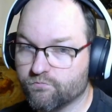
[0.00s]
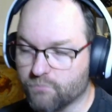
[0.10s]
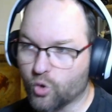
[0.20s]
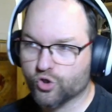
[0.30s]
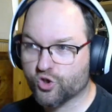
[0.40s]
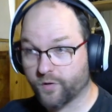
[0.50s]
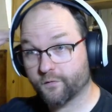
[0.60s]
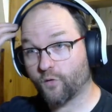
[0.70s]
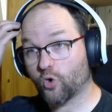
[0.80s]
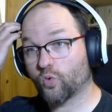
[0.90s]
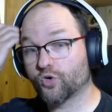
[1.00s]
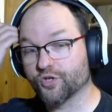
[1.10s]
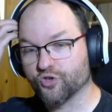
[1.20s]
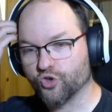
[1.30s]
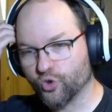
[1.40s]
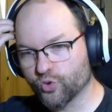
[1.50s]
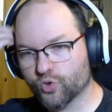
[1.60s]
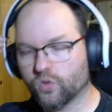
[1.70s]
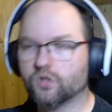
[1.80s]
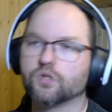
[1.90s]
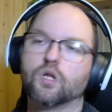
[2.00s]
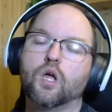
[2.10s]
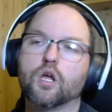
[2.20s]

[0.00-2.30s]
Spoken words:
more straightforward than usual